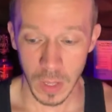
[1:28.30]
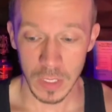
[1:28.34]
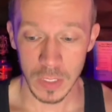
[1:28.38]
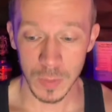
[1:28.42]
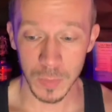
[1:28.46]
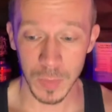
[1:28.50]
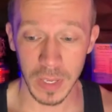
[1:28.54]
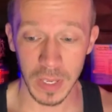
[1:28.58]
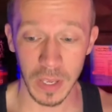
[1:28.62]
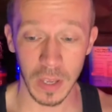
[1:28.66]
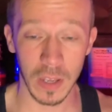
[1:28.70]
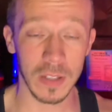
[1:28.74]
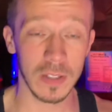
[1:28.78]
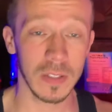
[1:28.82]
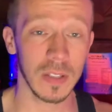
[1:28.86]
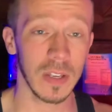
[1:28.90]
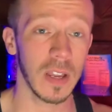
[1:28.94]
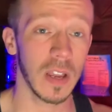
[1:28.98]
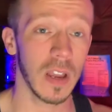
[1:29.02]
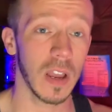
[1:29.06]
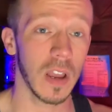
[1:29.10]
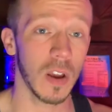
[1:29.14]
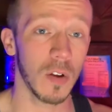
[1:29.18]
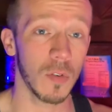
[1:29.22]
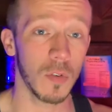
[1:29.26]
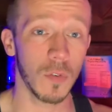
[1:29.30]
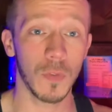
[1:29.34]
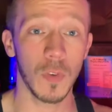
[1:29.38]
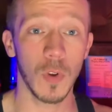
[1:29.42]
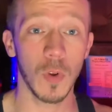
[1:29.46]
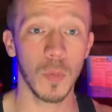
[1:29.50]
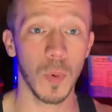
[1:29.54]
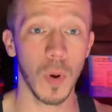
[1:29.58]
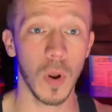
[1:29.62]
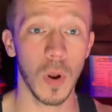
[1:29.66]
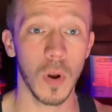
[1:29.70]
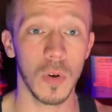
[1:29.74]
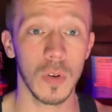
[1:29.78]
It's because Review
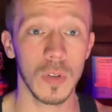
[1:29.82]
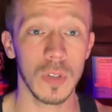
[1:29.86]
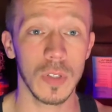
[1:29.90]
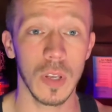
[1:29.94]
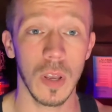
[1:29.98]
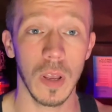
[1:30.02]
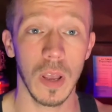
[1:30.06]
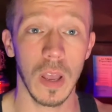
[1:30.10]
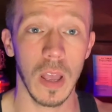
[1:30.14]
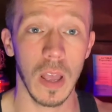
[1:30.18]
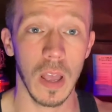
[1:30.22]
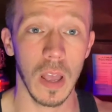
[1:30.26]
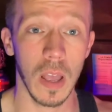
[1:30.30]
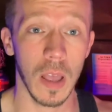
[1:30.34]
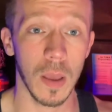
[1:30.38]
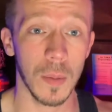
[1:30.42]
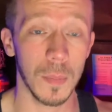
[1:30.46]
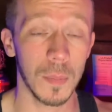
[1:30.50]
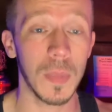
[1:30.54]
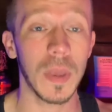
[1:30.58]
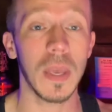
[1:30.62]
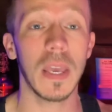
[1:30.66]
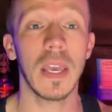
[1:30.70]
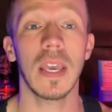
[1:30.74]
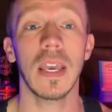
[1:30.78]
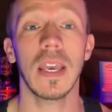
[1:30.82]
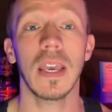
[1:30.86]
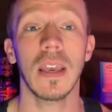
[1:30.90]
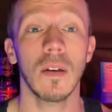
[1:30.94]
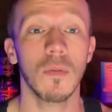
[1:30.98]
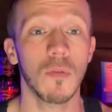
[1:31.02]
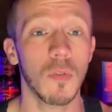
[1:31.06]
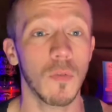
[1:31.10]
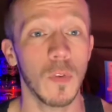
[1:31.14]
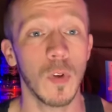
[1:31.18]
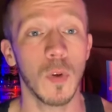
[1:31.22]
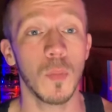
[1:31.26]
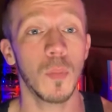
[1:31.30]
Bros, me,
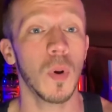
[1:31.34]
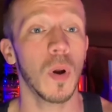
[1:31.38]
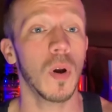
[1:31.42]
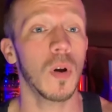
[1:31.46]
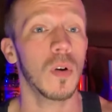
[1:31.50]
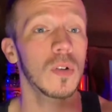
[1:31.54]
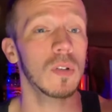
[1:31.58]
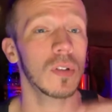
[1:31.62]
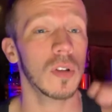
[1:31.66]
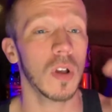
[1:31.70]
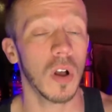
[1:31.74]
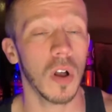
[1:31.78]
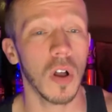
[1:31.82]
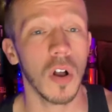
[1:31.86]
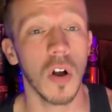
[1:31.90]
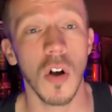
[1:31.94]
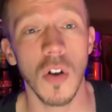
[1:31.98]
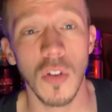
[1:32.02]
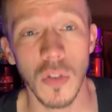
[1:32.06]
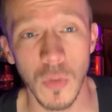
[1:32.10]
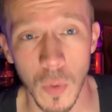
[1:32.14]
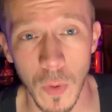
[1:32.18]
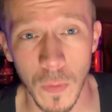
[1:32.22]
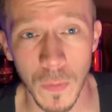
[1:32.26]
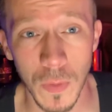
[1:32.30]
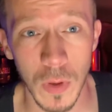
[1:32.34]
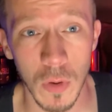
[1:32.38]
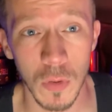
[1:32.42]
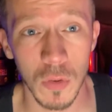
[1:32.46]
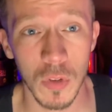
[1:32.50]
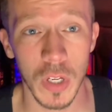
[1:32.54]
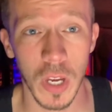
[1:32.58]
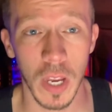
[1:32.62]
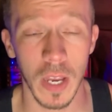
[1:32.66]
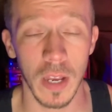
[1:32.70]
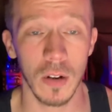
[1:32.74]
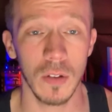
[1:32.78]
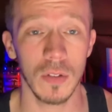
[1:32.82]
Review Bros, all the review
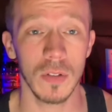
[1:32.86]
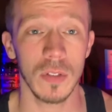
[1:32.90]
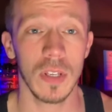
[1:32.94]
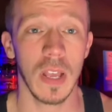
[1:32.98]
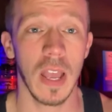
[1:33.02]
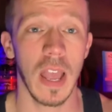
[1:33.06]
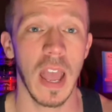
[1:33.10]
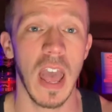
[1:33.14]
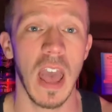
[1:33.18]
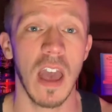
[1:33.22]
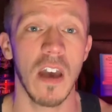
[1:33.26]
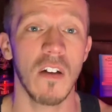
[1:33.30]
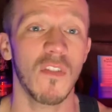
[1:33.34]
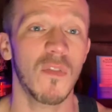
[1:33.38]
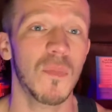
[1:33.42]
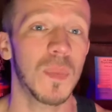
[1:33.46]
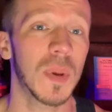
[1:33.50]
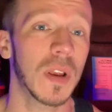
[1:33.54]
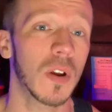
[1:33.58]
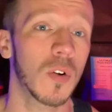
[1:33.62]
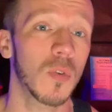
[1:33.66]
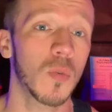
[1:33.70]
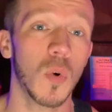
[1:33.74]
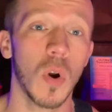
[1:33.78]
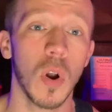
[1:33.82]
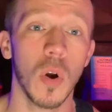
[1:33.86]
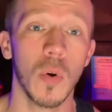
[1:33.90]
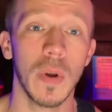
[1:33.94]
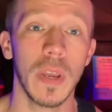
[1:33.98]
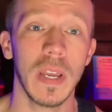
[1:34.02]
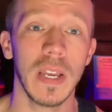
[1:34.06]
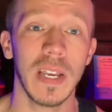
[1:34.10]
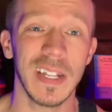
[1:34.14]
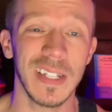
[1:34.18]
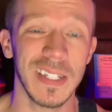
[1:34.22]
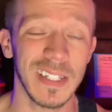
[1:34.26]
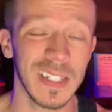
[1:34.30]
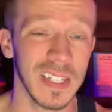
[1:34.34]
channels have been growing
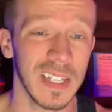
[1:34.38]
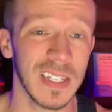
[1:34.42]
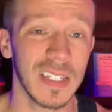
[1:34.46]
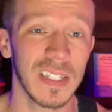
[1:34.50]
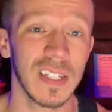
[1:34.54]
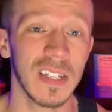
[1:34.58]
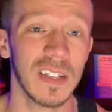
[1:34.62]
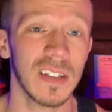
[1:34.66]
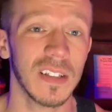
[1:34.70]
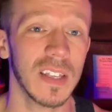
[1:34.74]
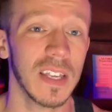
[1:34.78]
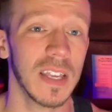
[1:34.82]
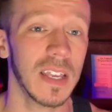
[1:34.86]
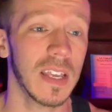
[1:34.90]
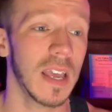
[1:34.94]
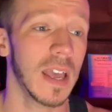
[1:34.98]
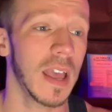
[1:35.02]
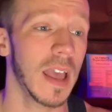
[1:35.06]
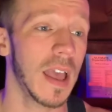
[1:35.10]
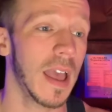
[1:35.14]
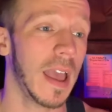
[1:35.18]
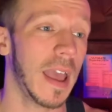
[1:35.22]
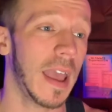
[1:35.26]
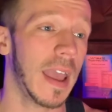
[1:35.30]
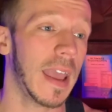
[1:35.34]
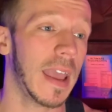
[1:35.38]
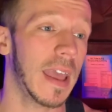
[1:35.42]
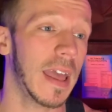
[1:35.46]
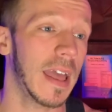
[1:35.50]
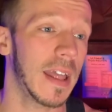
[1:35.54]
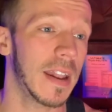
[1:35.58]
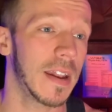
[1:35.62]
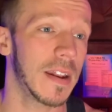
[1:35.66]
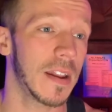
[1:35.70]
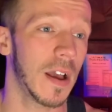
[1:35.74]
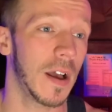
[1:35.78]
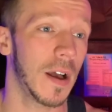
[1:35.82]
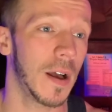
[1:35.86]
consistently,
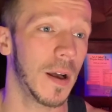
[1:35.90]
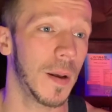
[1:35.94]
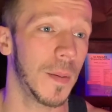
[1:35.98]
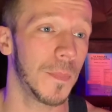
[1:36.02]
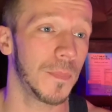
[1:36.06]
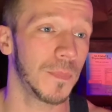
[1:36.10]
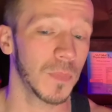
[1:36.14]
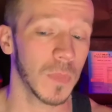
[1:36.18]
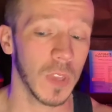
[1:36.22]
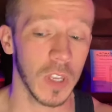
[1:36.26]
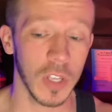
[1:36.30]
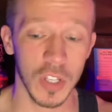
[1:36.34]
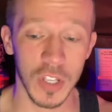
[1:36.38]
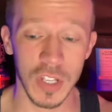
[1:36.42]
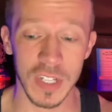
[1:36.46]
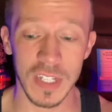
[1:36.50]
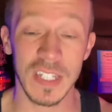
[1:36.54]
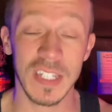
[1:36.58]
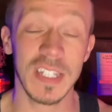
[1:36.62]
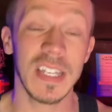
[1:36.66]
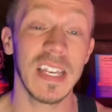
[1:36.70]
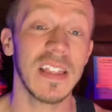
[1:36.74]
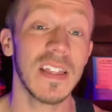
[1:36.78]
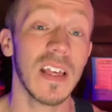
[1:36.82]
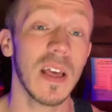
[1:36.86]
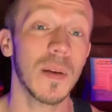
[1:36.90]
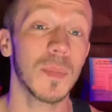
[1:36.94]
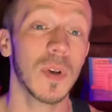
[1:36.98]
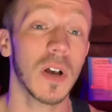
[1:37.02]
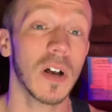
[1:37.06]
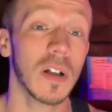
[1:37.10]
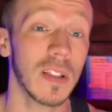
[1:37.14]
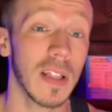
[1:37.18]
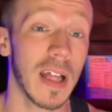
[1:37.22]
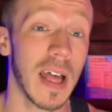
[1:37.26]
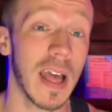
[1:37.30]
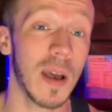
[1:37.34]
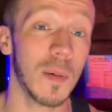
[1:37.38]
and to see them
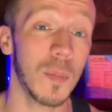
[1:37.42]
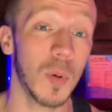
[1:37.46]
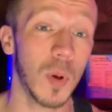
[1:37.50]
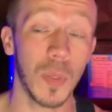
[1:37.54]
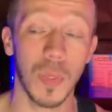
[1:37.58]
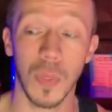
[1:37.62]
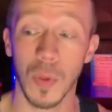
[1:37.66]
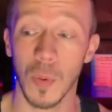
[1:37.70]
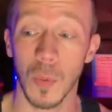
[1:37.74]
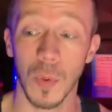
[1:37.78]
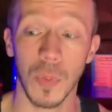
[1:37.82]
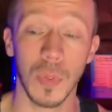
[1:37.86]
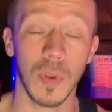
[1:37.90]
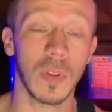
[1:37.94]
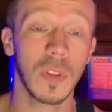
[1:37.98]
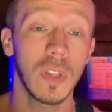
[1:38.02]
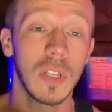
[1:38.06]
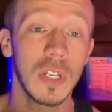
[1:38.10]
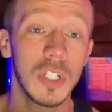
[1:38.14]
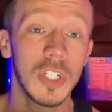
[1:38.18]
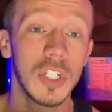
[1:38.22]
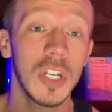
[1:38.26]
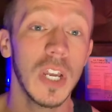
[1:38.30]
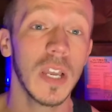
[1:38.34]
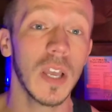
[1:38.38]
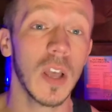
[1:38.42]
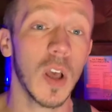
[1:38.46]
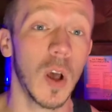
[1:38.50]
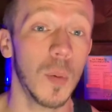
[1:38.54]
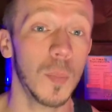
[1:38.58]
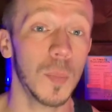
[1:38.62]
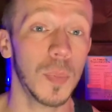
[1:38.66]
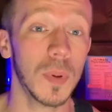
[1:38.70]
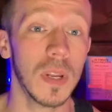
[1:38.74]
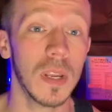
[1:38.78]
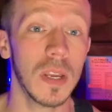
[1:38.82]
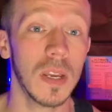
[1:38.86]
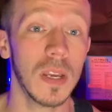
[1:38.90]
collab with a legit
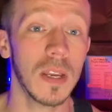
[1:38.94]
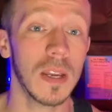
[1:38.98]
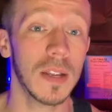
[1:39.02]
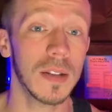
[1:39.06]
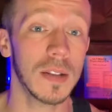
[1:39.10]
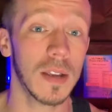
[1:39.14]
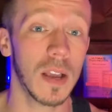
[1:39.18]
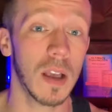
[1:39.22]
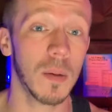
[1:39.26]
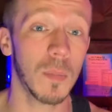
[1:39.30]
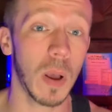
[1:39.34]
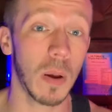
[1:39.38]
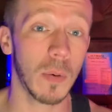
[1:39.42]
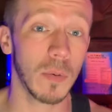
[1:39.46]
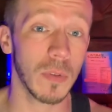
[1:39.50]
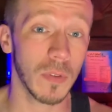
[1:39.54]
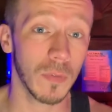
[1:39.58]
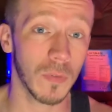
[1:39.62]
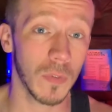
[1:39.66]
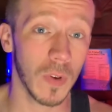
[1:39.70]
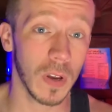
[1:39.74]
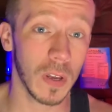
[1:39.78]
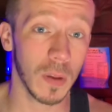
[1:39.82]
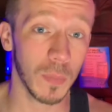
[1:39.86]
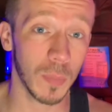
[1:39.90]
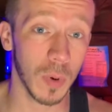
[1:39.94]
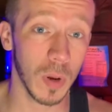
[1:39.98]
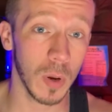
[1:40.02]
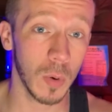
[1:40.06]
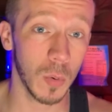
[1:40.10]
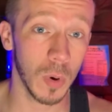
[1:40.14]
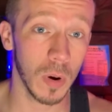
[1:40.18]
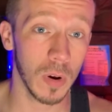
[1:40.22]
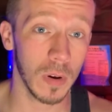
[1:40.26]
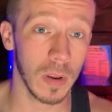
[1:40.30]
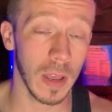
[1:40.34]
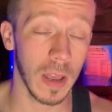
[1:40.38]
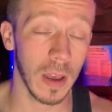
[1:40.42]
company and to come out with a fucking
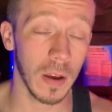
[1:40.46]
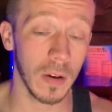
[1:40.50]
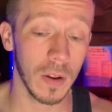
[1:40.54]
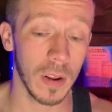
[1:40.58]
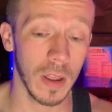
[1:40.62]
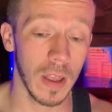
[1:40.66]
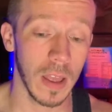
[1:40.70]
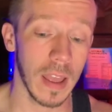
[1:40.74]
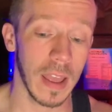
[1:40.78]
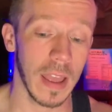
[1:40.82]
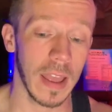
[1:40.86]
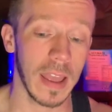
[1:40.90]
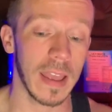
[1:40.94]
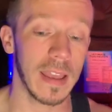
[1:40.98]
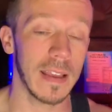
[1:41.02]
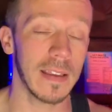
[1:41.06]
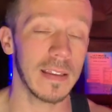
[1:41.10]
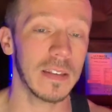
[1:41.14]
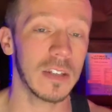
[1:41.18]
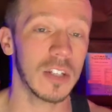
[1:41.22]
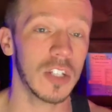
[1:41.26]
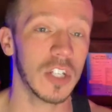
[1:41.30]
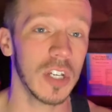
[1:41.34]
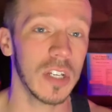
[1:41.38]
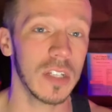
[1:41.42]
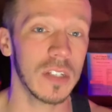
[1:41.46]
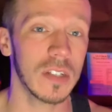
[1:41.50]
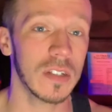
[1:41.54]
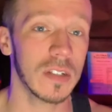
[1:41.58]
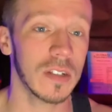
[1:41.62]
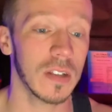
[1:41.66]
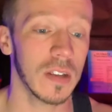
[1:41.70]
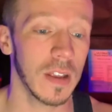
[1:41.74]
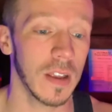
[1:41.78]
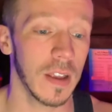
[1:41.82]
pre-workout is just,